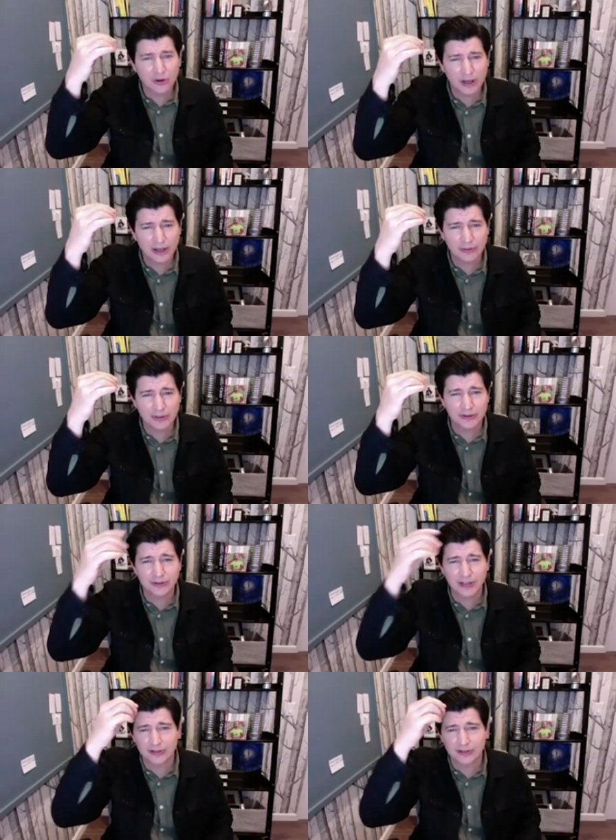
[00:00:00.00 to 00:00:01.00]
What are those
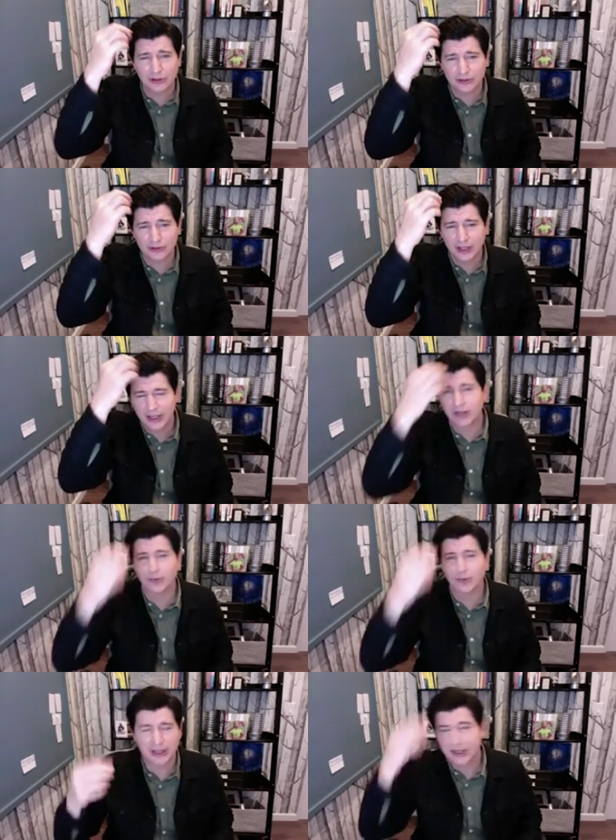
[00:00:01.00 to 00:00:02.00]
hats called?
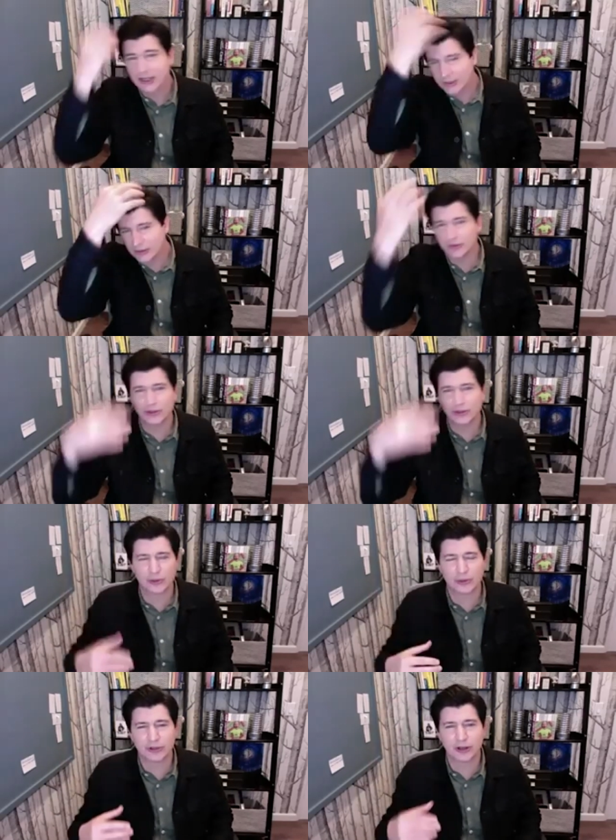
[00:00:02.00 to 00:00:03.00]
Anyway, you you know
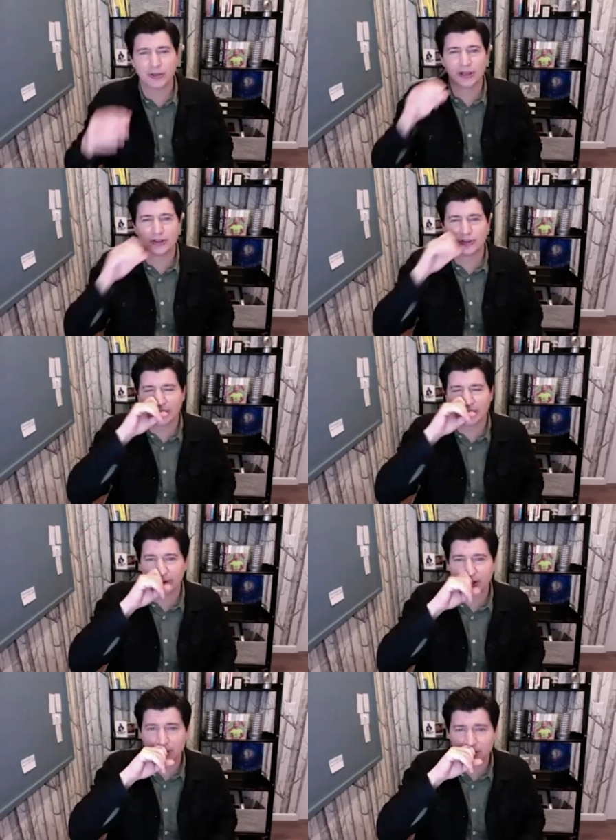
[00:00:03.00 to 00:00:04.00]
what I'm talking about. It's uh,
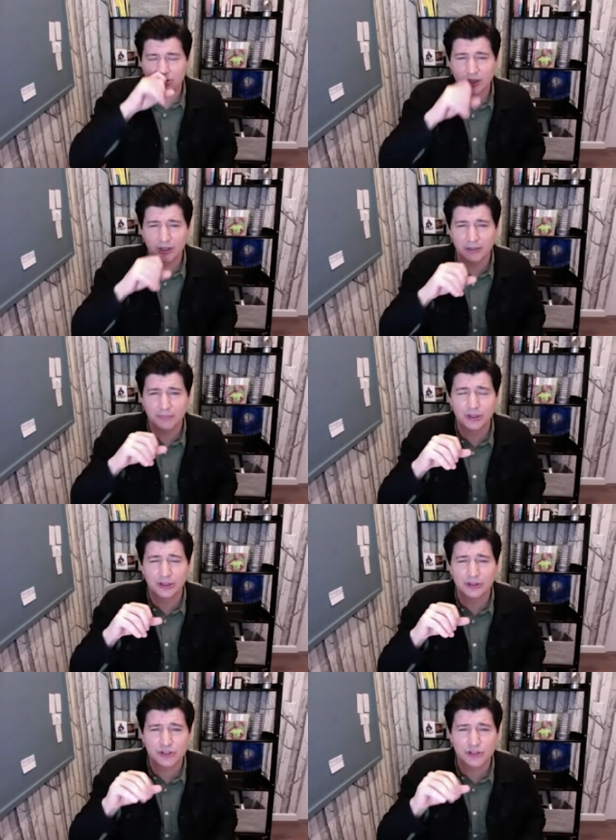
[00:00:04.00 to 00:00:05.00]
when uh, uh,
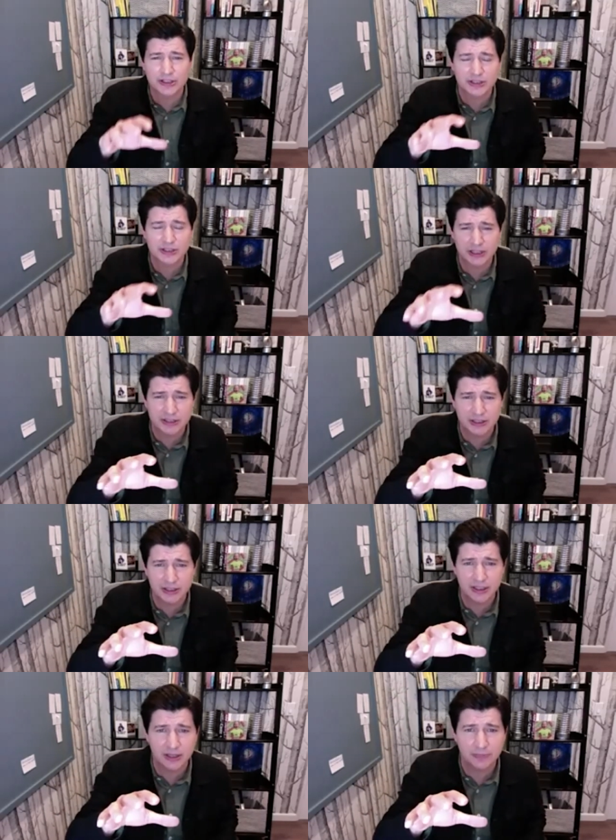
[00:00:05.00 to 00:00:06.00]
uh Chase
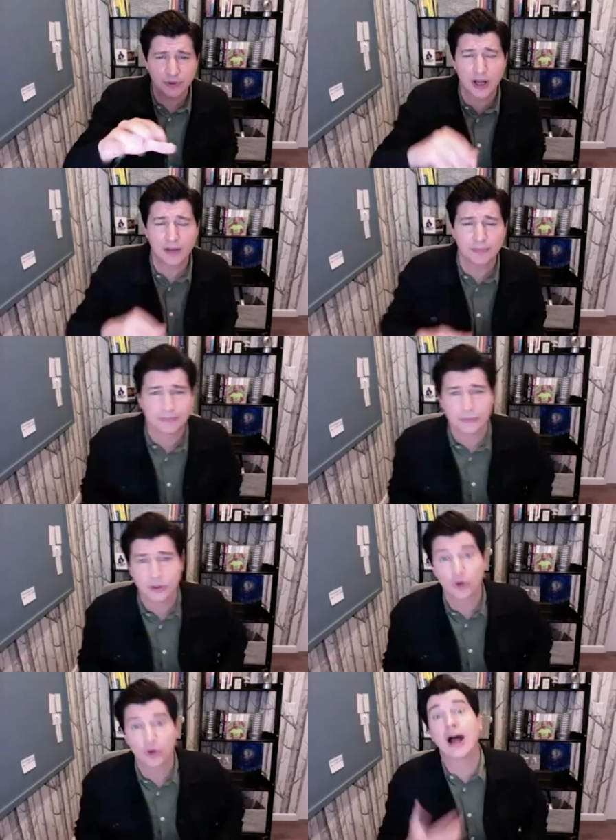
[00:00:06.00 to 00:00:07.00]
sings at the uh,
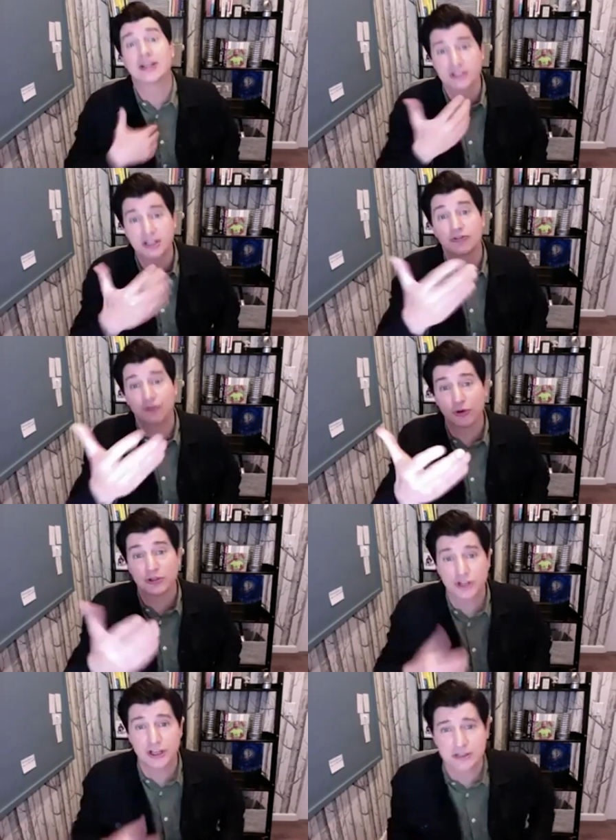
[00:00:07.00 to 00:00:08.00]
prom, or I
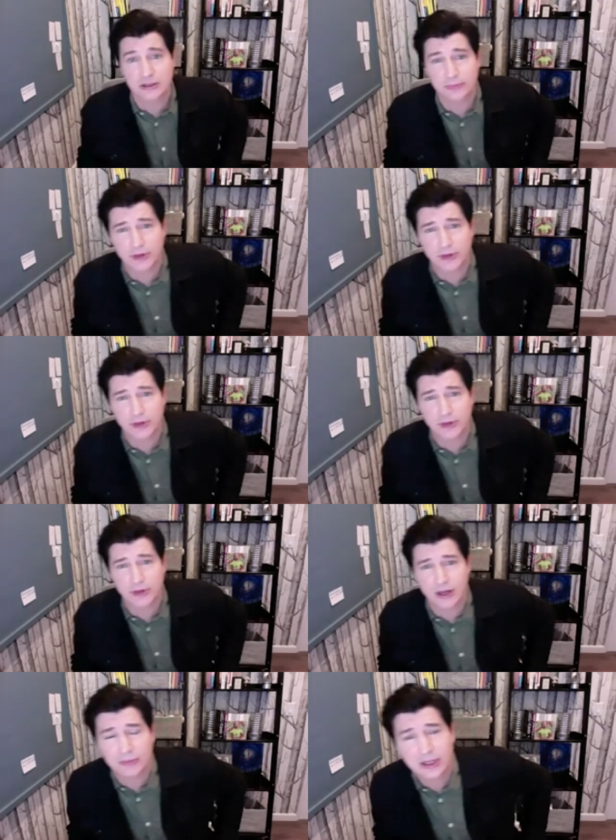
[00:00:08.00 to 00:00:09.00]
sing for Chase at the
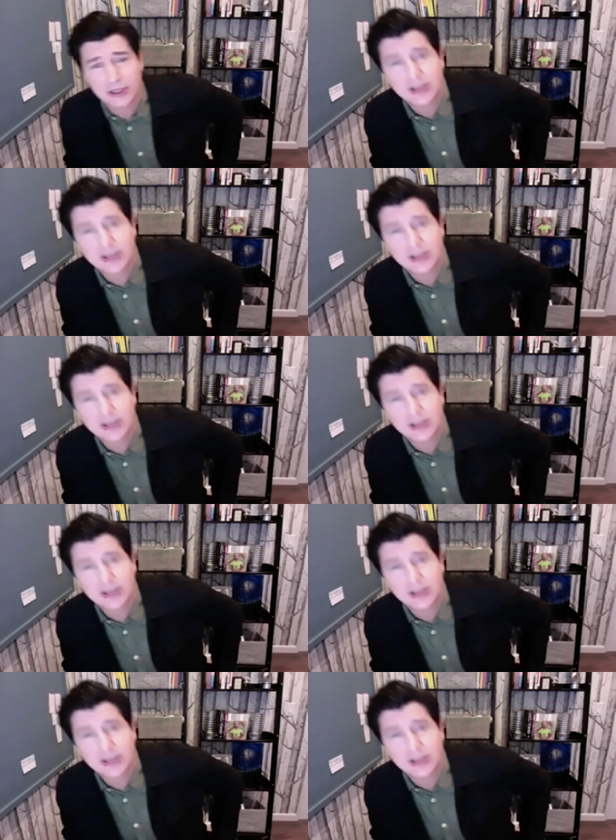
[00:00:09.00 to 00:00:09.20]
prom.